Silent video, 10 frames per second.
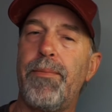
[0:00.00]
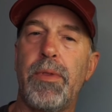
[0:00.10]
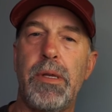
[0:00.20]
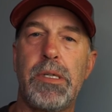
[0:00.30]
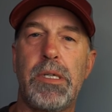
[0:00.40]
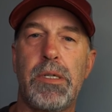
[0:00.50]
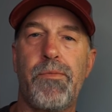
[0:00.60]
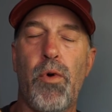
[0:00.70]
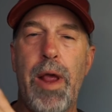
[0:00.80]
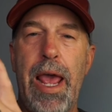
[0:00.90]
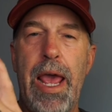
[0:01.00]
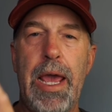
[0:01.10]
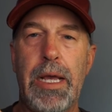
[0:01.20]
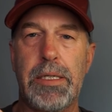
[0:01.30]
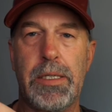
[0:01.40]
This is for
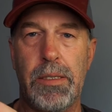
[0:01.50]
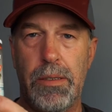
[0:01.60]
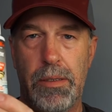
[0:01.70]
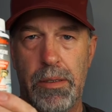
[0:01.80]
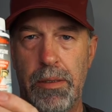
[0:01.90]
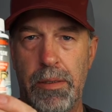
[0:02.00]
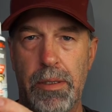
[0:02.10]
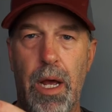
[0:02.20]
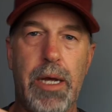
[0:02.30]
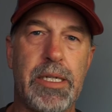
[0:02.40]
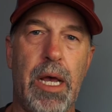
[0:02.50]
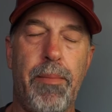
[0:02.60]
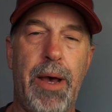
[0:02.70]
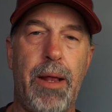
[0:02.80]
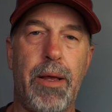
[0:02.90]
eggs. Knocks out
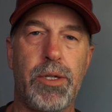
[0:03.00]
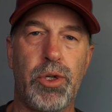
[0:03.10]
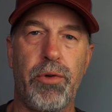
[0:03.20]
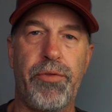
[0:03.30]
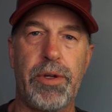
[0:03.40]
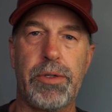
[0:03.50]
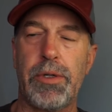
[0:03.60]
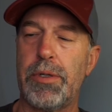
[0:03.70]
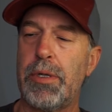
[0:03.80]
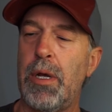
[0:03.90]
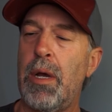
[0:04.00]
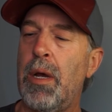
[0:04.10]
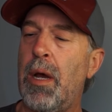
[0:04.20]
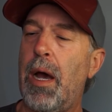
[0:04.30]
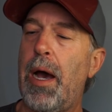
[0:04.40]
biological filters.
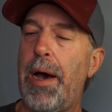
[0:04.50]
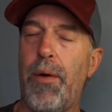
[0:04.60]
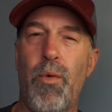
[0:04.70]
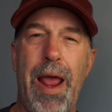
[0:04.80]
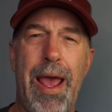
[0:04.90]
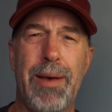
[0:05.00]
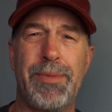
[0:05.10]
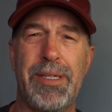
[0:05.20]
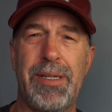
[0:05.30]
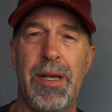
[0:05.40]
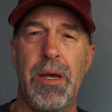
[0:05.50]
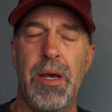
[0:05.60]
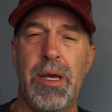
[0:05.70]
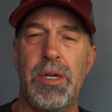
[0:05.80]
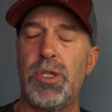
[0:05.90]
Rams.
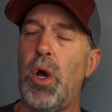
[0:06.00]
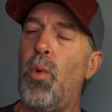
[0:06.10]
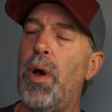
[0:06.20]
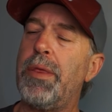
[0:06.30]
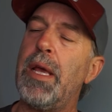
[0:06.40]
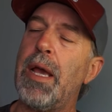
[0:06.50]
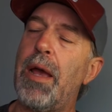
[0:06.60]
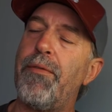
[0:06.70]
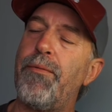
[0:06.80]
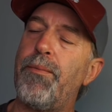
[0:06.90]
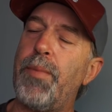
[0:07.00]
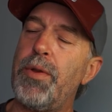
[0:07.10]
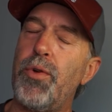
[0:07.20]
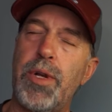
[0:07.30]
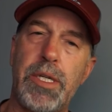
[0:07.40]
So one thing I've been
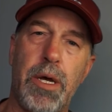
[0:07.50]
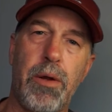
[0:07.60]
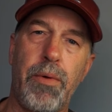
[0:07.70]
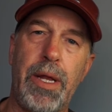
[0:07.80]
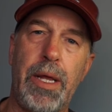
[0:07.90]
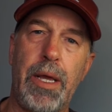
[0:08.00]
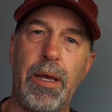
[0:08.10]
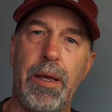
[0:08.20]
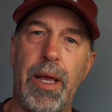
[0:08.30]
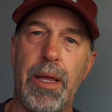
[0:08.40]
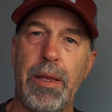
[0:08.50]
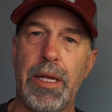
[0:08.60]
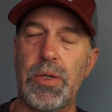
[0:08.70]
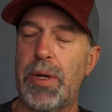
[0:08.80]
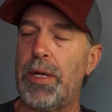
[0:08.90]
doing a ton of reading, and
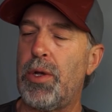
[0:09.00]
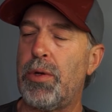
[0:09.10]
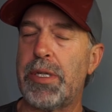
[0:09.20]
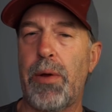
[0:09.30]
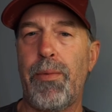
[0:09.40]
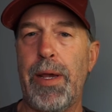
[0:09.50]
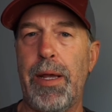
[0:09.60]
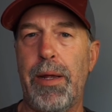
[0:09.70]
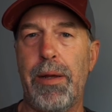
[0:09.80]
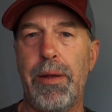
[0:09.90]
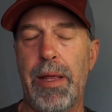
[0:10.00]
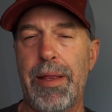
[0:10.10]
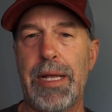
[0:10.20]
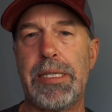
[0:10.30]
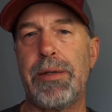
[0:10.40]
that's what I do, is I read, and
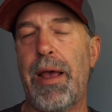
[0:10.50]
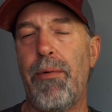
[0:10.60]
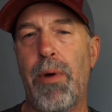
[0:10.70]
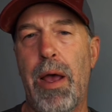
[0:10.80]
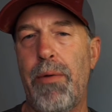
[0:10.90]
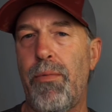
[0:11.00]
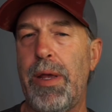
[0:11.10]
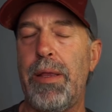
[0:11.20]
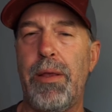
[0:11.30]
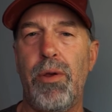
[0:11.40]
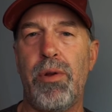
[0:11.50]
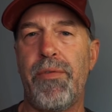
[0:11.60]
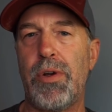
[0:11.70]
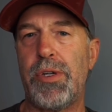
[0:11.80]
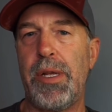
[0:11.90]
I read the
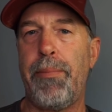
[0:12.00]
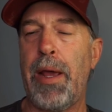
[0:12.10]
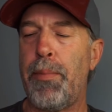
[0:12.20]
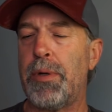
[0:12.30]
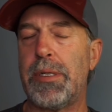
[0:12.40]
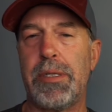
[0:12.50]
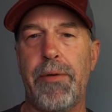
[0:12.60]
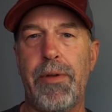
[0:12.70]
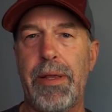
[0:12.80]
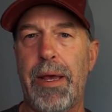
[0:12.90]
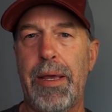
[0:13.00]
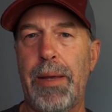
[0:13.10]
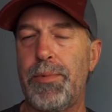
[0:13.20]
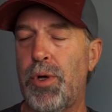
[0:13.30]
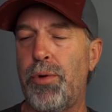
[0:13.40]
university papers and stuff like that.
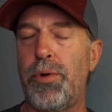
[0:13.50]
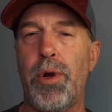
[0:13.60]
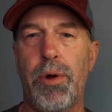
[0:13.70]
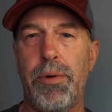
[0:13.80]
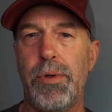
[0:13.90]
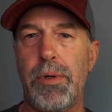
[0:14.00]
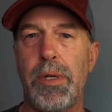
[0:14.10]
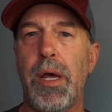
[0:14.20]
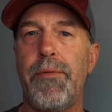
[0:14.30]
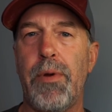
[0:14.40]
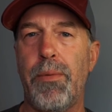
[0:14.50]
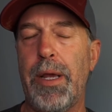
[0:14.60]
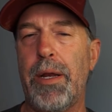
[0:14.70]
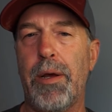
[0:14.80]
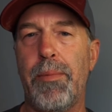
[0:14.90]
Yep, total nerd. Love to
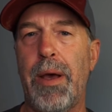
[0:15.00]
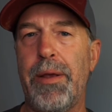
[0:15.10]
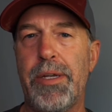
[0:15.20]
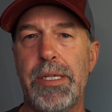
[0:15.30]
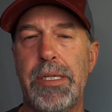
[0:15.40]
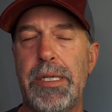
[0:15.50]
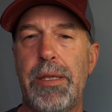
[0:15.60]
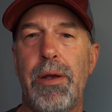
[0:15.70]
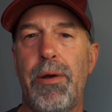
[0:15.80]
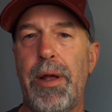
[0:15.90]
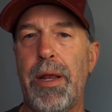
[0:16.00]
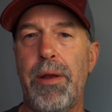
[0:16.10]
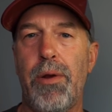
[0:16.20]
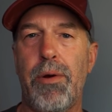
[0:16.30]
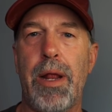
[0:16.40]
read them. I just sit there and I
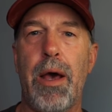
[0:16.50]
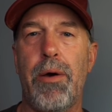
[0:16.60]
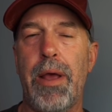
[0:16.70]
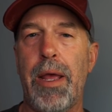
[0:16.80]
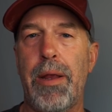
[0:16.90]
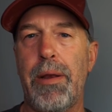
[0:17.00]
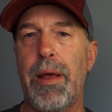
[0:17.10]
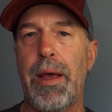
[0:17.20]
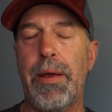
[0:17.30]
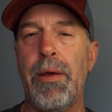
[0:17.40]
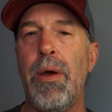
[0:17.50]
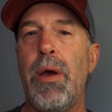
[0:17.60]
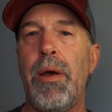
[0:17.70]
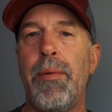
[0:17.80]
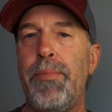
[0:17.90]
nerd out, and
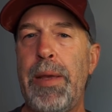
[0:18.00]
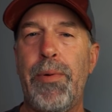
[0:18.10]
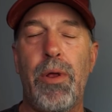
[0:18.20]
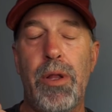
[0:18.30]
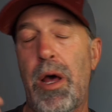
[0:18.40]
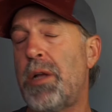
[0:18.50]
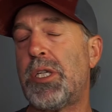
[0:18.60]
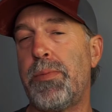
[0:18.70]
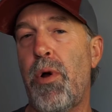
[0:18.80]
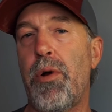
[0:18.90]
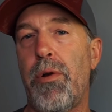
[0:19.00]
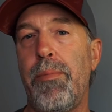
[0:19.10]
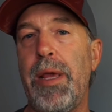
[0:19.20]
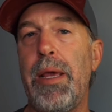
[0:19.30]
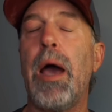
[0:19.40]
people a lot smarter than
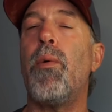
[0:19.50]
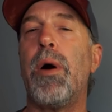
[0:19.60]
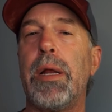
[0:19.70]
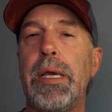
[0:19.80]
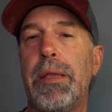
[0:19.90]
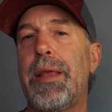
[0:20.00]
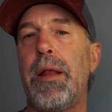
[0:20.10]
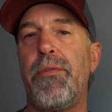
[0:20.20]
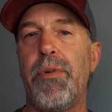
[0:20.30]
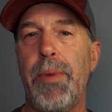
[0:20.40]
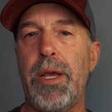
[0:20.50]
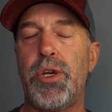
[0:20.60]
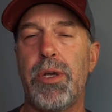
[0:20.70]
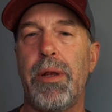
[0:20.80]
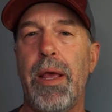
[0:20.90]
me, I want to get that
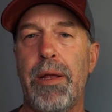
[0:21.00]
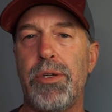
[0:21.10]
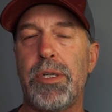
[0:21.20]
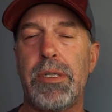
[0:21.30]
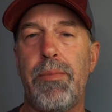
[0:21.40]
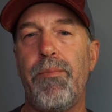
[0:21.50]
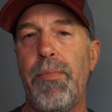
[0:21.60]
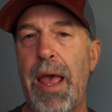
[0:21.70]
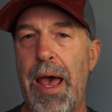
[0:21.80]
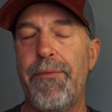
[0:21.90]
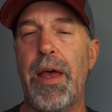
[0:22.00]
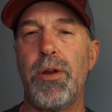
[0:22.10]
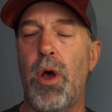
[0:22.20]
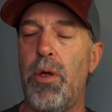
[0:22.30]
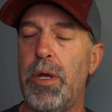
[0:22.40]
information and just have that
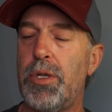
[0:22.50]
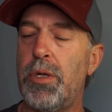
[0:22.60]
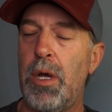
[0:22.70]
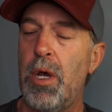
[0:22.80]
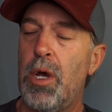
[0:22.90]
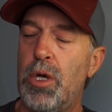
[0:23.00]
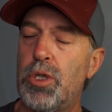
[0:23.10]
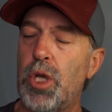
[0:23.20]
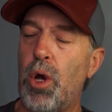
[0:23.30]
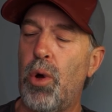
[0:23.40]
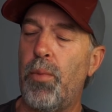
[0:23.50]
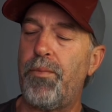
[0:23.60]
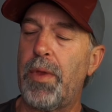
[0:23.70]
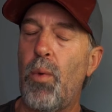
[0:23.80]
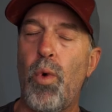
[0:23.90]
knowledge. So
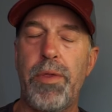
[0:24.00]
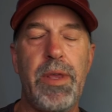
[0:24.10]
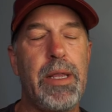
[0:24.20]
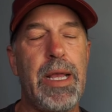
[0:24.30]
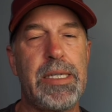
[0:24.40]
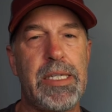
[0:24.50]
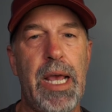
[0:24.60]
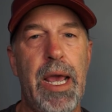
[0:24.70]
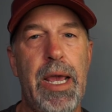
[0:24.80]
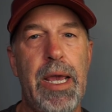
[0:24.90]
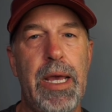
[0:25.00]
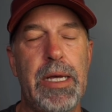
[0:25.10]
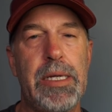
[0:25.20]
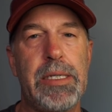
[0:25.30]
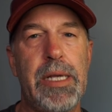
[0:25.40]
one thing they say
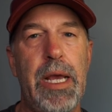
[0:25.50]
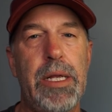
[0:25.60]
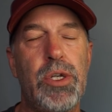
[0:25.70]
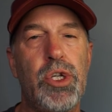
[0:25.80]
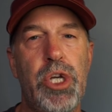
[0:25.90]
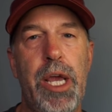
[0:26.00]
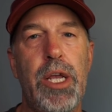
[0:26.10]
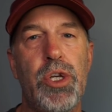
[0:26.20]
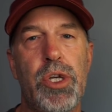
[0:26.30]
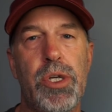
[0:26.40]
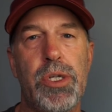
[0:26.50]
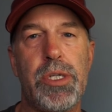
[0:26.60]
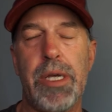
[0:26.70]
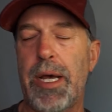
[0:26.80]
is it changes